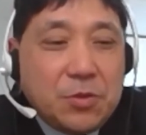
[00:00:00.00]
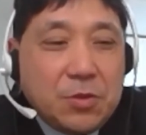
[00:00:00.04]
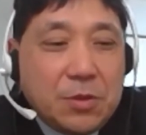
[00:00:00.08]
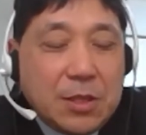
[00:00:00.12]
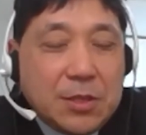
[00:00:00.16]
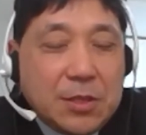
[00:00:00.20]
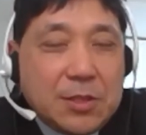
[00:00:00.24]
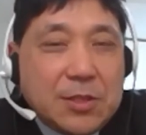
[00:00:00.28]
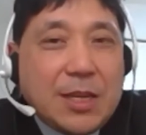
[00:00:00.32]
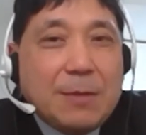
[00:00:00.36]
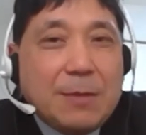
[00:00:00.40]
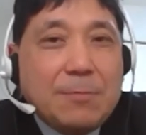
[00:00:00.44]

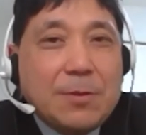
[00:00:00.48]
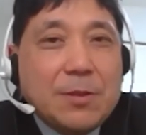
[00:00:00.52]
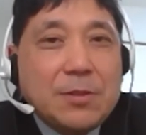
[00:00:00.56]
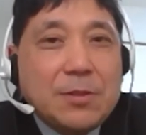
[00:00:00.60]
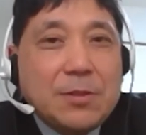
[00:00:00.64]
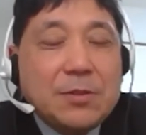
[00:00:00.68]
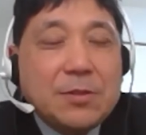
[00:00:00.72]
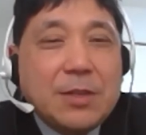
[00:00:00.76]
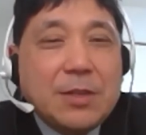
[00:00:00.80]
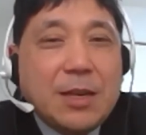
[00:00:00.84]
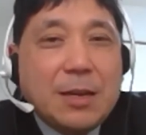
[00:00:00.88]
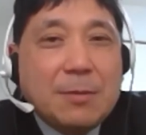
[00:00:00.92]
the
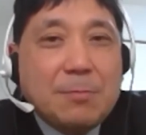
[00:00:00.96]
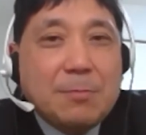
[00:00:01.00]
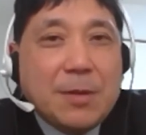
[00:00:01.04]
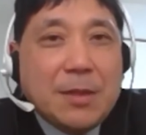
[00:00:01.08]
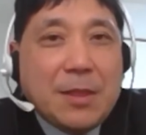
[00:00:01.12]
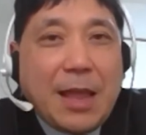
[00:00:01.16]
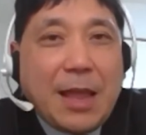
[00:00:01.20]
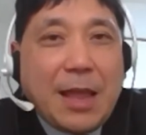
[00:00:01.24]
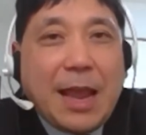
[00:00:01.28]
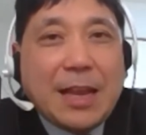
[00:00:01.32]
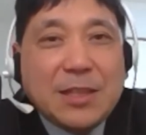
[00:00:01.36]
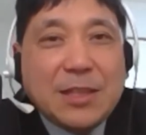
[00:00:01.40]
Japanese
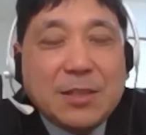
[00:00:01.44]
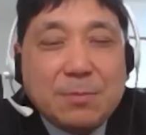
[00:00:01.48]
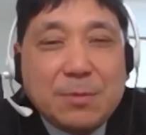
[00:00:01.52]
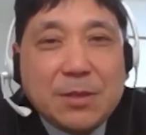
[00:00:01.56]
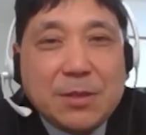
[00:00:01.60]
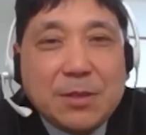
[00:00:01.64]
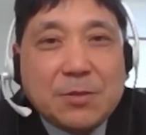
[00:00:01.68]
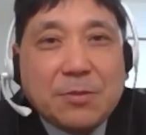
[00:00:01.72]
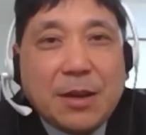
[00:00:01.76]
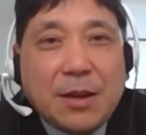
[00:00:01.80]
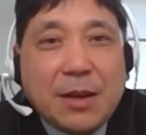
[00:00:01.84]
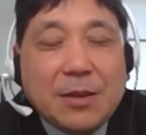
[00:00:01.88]
government has been
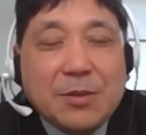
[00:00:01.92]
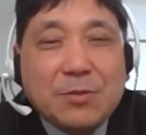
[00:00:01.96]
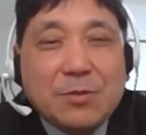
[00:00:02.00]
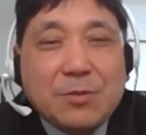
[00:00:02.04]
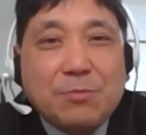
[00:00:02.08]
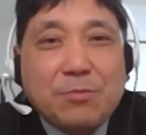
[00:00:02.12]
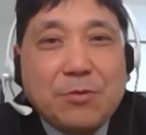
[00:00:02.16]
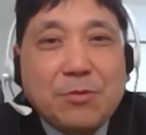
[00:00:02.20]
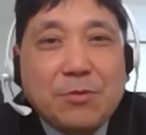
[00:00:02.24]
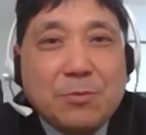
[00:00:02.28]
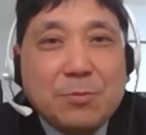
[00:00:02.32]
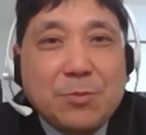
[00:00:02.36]
trying to
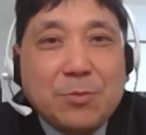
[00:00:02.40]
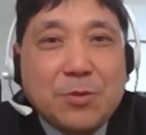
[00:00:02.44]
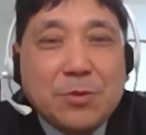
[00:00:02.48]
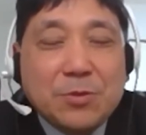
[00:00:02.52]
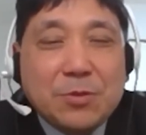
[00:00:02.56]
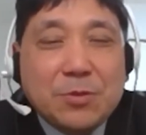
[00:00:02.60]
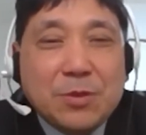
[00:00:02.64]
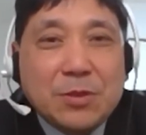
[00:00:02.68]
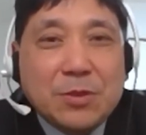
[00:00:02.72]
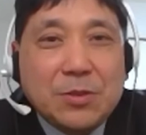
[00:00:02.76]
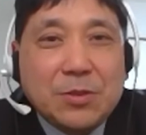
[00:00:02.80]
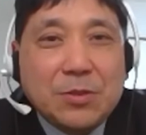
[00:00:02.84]

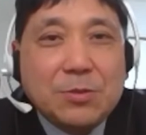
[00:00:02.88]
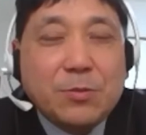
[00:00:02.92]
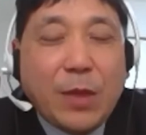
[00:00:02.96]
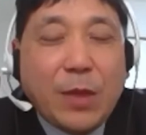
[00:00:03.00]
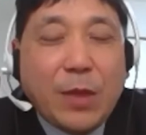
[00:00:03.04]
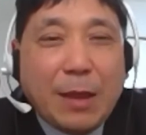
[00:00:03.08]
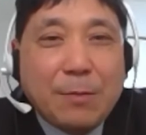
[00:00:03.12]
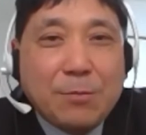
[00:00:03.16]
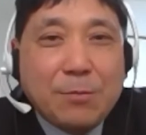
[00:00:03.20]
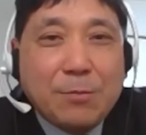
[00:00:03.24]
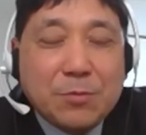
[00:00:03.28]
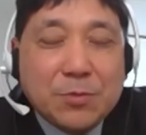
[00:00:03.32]
promote a new
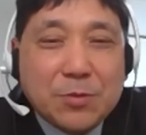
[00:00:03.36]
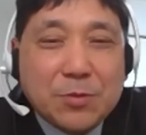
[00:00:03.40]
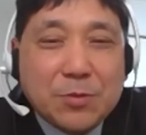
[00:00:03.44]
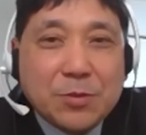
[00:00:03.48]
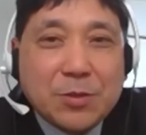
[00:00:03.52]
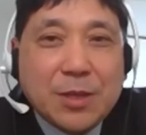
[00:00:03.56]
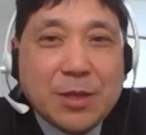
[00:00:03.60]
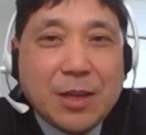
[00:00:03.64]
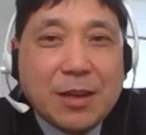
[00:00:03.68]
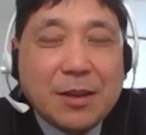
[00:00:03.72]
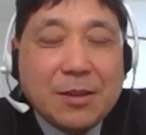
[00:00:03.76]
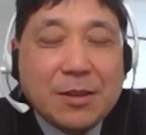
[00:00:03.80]
type of
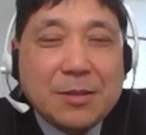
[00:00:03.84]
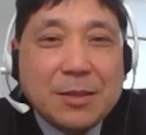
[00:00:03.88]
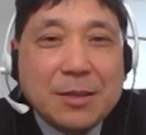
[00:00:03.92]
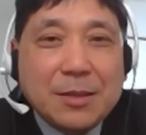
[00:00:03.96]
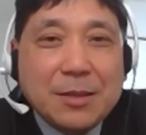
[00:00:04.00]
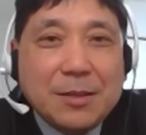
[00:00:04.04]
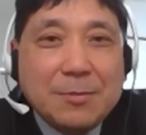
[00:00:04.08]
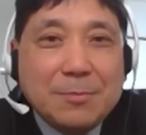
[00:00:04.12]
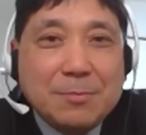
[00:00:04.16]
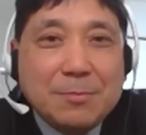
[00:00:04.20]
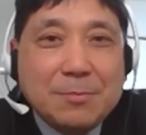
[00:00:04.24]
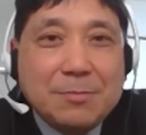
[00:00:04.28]

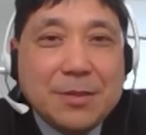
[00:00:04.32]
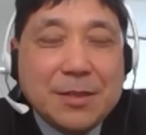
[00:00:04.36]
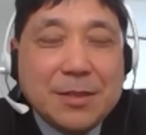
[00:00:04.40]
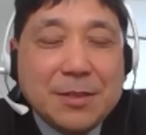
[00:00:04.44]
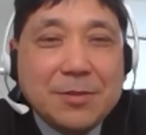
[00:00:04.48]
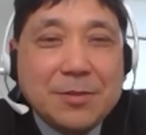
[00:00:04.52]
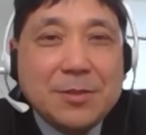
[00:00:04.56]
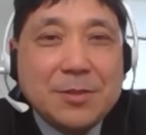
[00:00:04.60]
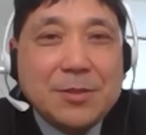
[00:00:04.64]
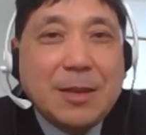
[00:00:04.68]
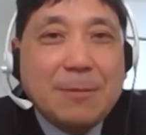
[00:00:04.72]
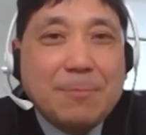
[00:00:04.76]
society, but
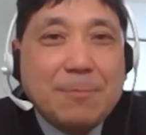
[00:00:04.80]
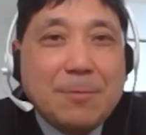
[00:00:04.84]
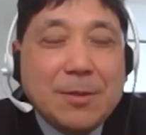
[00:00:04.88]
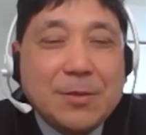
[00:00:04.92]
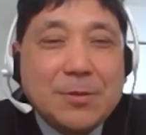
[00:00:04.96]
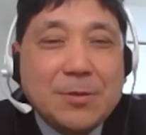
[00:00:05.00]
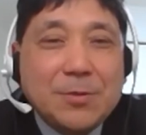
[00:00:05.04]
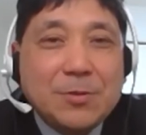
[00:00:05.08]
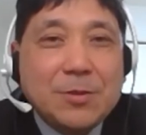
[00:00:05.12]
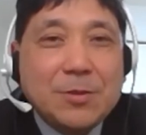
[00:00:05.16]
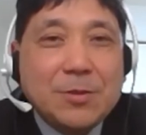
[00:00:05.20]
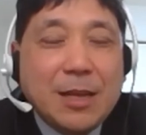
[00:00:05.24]
the
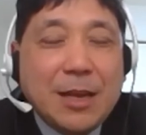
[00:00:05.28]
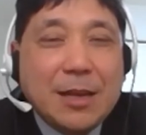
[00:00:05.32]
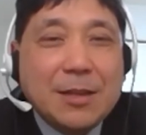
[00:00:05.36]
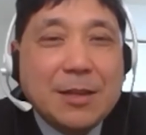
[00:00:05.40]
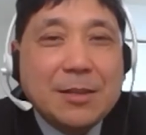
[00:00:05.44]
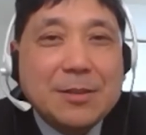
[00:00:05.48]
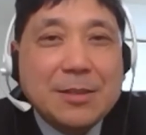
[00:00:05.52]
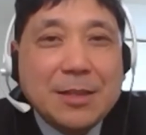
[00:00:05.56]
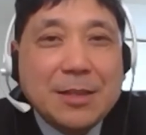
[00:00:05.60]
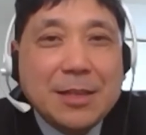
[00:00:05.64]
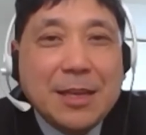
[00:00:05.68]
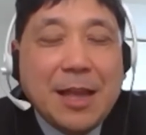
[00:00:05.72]
Japanese
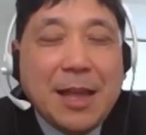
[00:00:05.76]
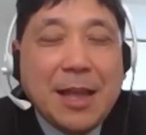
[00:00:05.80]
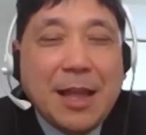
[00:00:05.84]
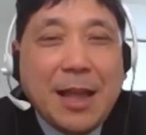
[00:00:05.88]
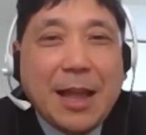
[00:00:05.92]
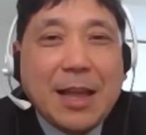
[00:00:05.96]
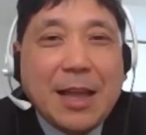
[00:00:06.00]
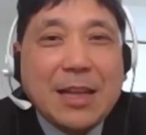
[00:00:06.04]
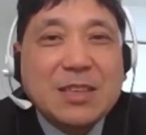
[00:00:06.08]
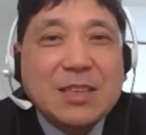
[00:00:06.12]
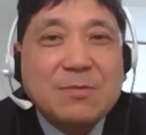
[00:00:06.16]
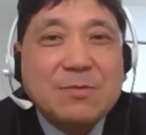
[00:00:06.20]
society
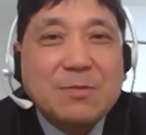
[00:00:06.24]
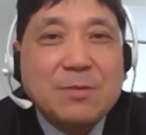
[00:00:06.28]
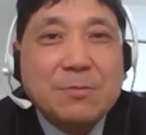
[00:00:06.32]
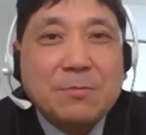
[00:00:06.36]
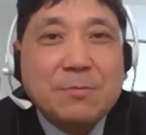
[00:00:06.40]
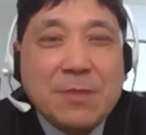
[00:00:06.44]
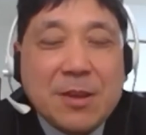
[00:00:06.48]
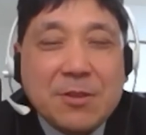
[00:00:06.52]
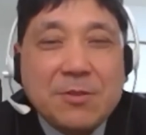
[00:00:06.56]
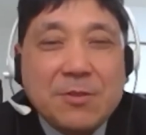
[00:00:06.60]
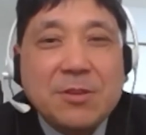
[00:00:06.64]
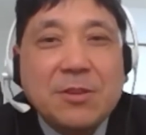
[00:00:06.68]
has been
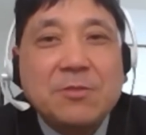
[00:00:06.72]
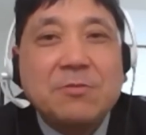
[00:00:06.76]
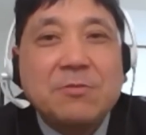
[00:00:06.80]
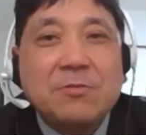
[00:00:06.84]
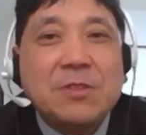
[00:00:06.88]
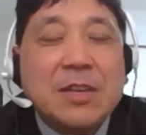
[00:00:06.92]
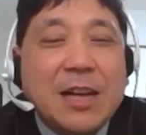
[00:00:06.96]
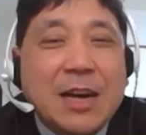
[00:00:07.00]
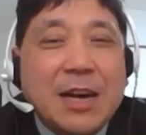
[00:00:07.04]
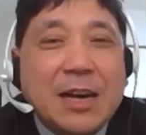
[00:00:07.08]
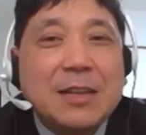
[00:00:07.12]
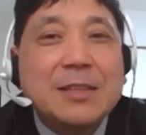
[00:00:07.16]
very
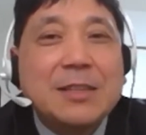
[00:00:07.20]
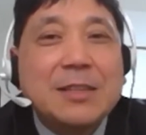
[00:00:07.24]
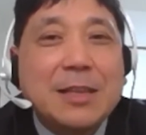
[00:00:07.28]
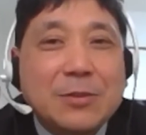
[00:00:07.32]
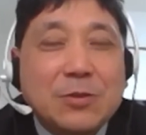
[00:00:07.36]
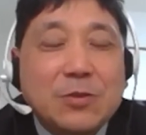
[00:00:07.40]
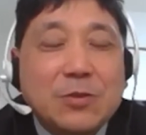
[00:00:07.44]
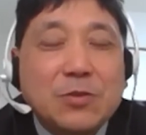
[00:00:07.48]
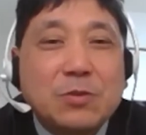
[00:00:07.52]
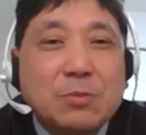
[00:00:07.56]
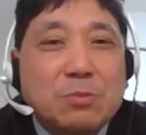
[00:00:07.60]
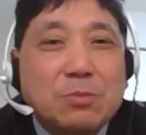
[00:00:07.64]

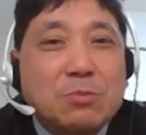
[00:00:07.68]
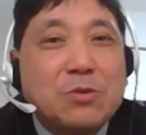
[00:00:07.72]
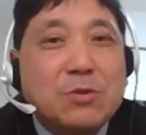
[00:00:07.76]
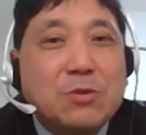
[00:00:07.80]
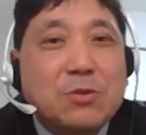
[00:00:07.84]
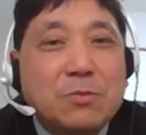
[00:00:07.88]
reluctant to move